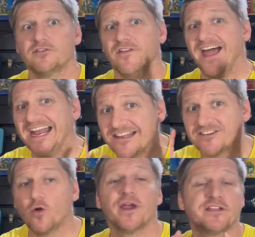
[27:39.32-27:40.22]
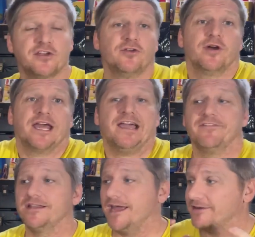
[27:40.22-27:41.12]
So that is going to do it. I
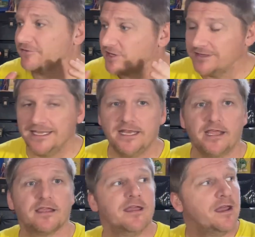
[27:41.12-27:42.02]
have a lot of cleaning